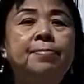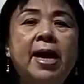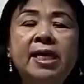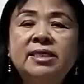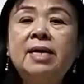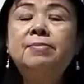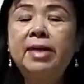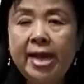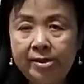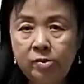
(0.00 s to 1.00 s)
Bahasa
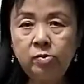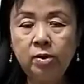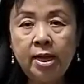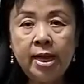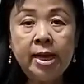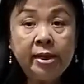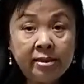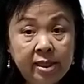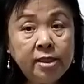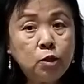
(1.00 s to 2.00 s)
Melayu.
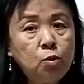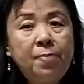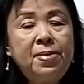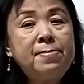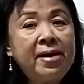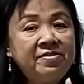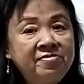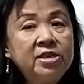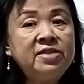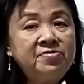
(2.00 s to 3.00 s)
This will be my
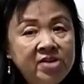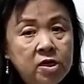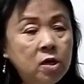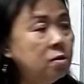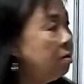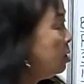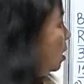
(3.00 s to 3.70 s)
first video